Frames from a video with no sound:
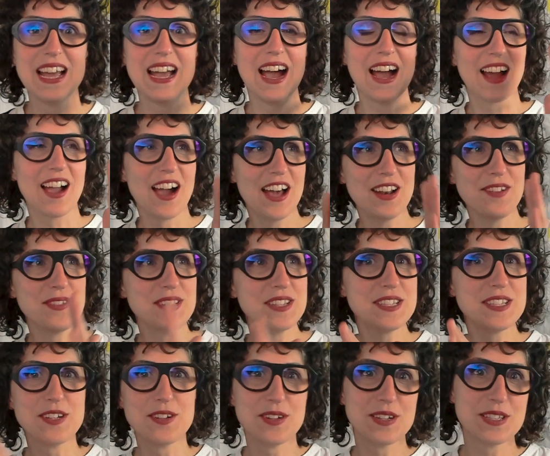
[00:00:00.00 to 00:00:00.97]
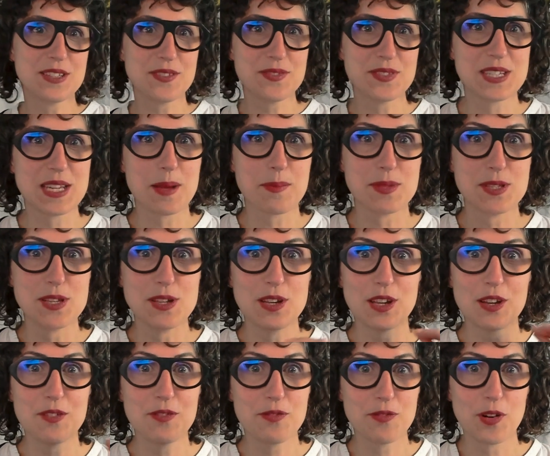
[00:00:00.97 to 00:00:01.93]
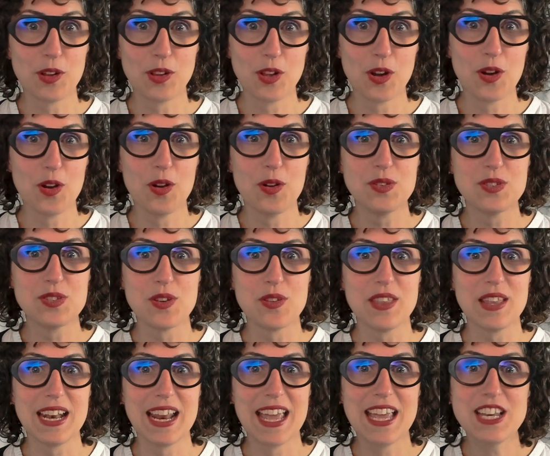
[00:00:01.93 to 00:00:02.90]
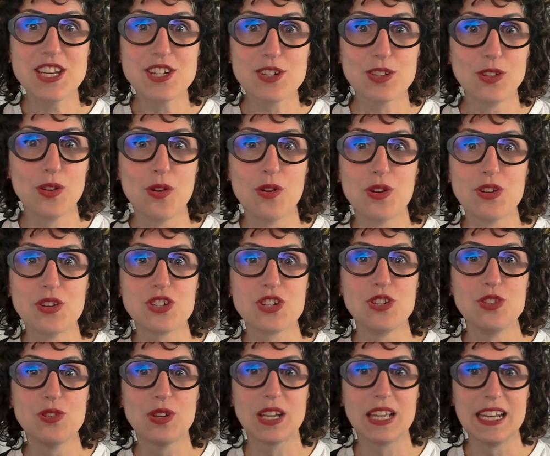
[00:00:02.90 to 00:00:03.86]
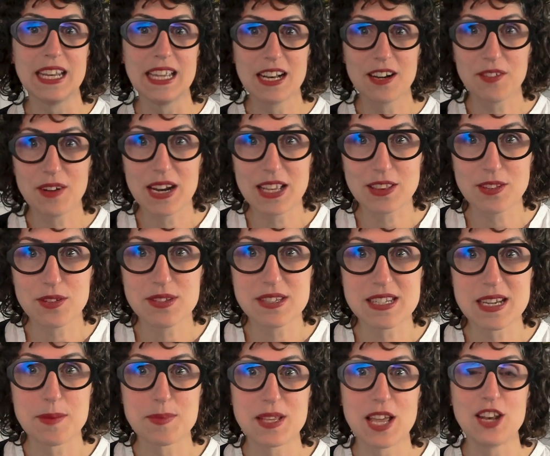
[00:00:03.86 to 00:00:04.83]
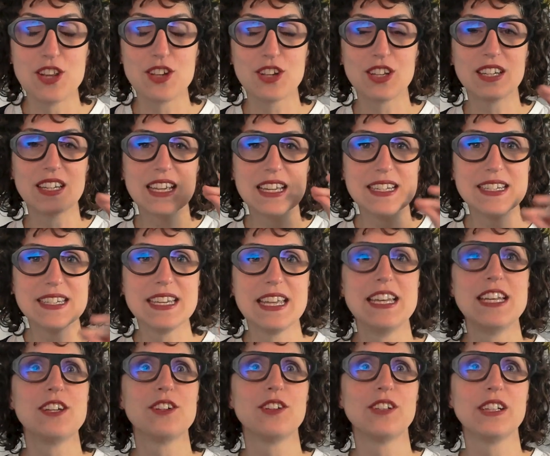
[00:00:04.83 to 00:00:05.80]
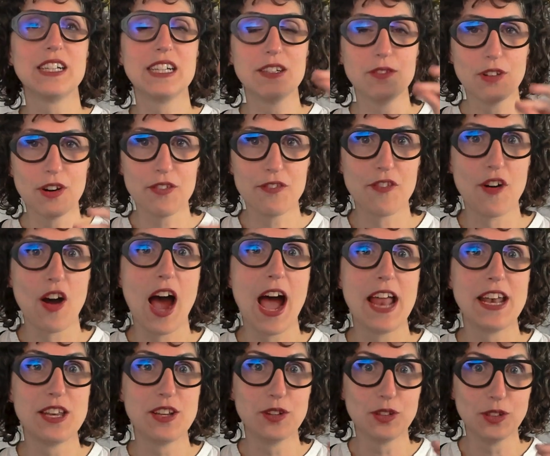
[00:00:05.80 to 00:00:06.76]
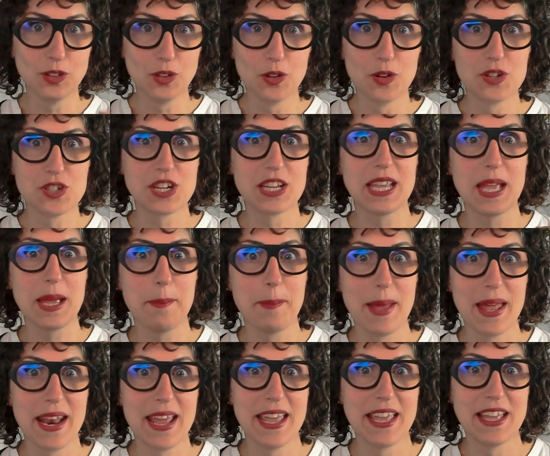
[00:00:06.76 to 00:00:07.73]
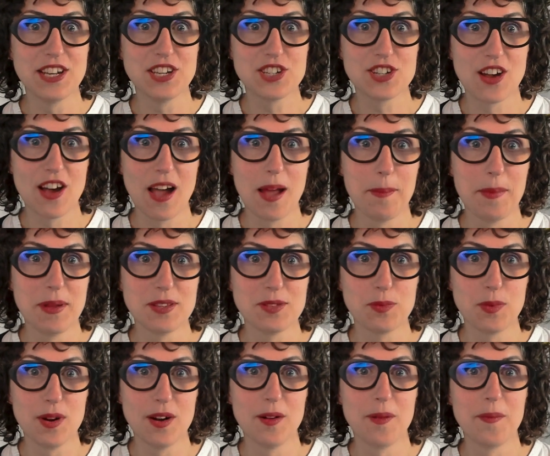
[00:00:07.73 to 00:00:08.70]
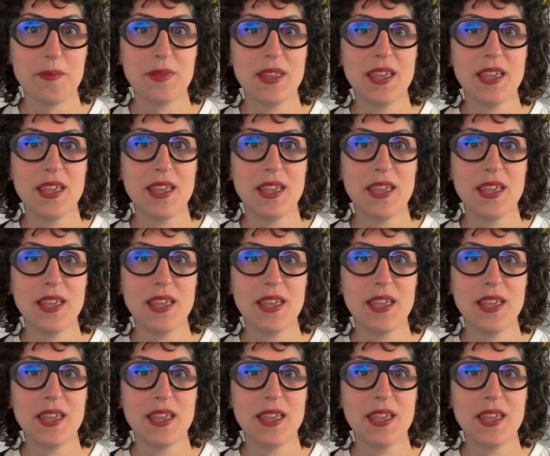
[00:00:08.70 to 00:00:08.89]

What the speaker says: kind of a series of steps that you can follow so that each launch you can iterate those steps and you can continually refine your launch and get better each time as well.